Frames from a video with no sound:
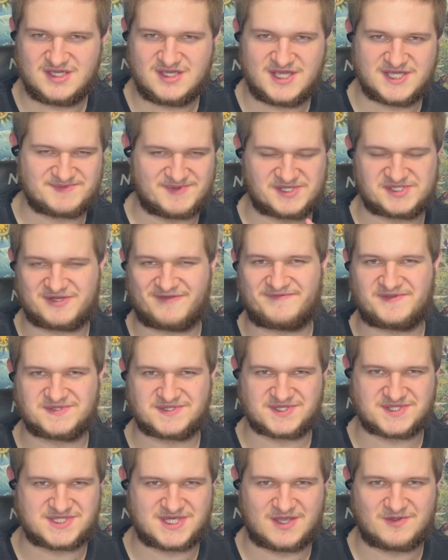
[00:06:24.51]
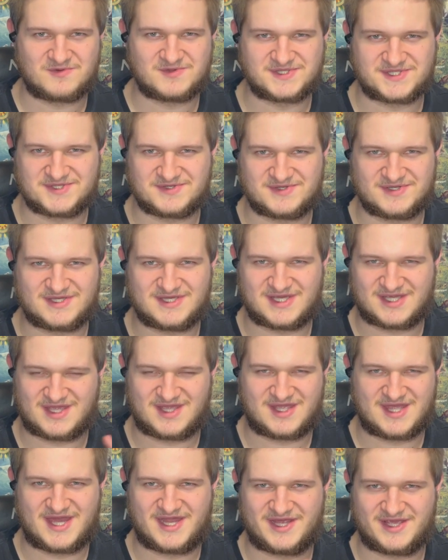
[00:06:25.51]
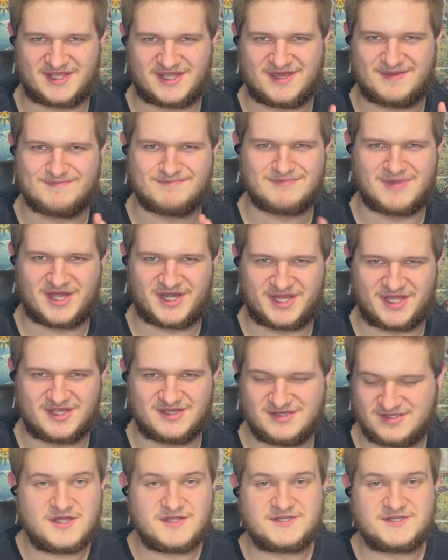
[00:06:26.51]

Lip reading: especially if there's a sequel to it, it can kind of get muddy.